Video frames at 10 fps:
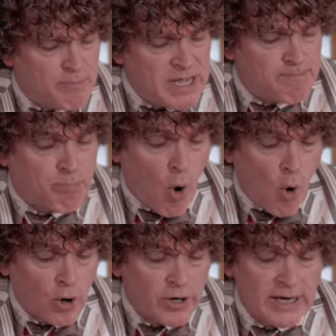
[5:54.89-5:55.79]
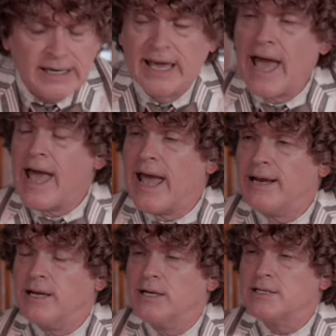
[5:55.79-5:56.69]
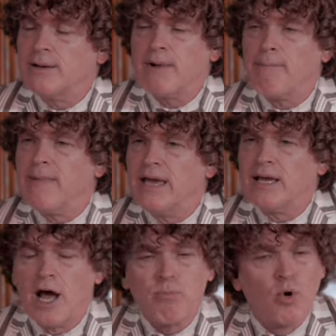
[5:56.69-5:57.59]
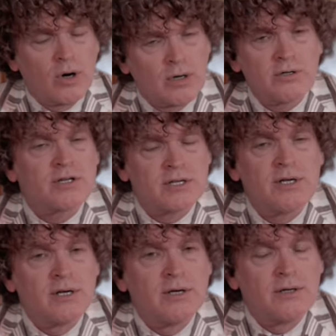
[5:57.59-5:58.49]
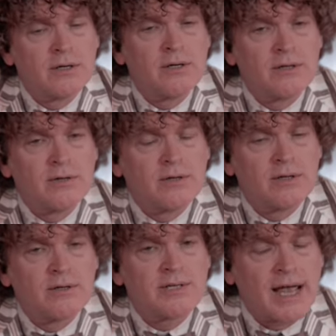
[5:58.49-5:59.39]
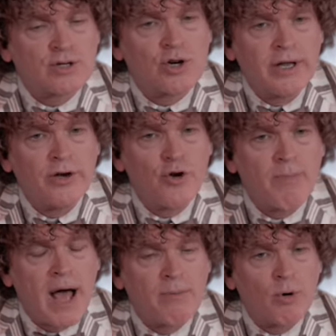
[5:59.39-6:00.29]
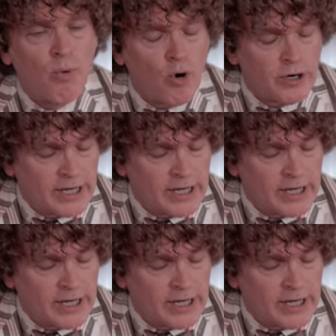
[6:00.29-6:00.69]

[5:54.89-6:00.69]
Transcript: be born again. See, I'm not making up words. It's actually in your Bible, born